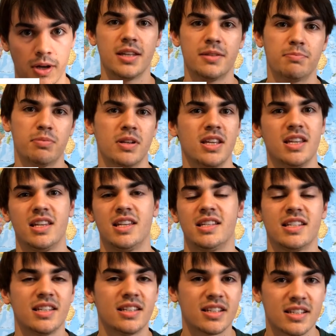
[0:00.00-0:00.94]
It's pretty
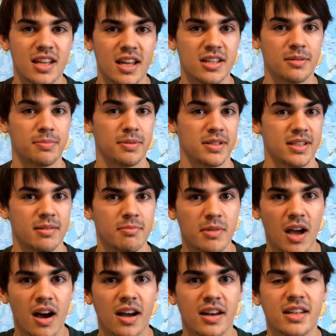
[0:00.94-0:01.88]
easy to set up a SIM
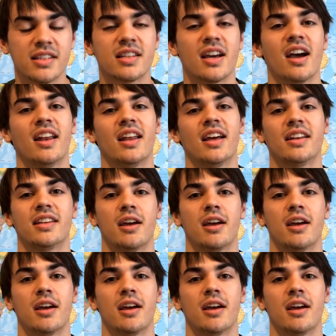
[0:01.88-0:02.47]
card in Thailand,